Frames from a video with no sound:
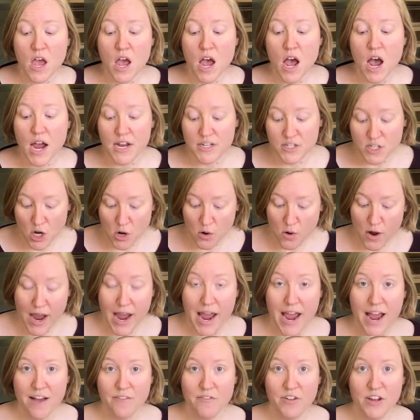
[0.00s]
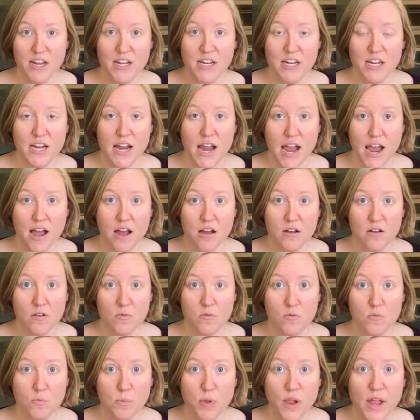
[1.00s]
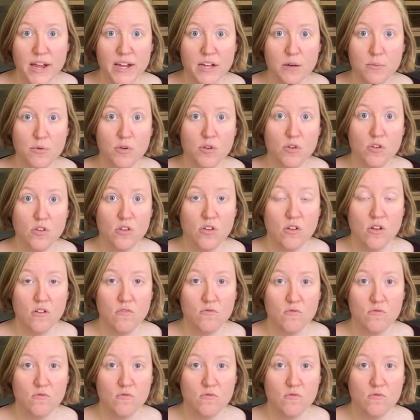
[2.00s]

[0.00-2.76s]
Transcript: I don't have any playable